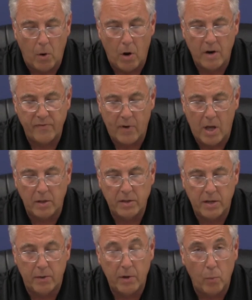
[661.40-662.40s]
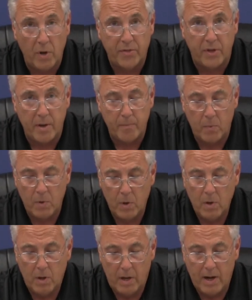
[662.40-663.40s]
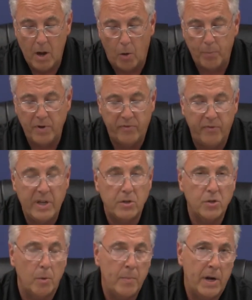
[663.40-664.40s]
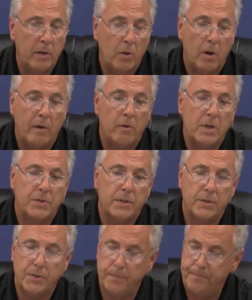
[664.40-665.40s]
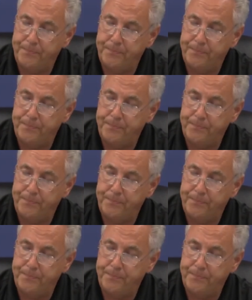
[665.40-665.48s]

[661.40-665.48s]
hard volunteering with him and helping feed so many Lodi residents.